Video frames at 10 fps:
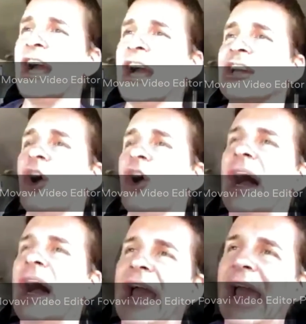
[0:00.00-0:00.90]
not going to go,
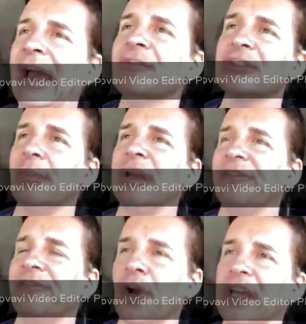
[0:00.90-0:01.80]
I have somebody
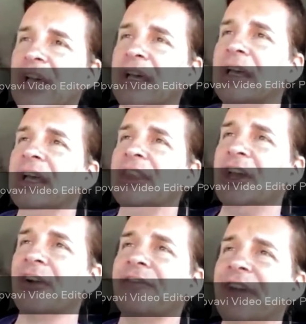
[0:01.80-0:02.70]
for you.
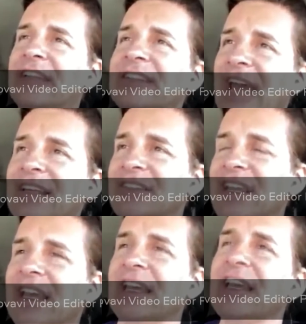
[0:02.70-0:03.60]
They're
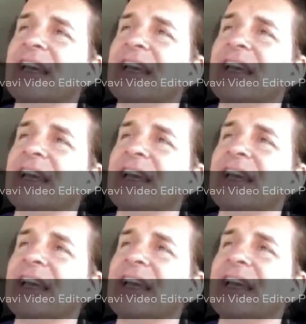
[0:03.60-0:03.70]
fantastic.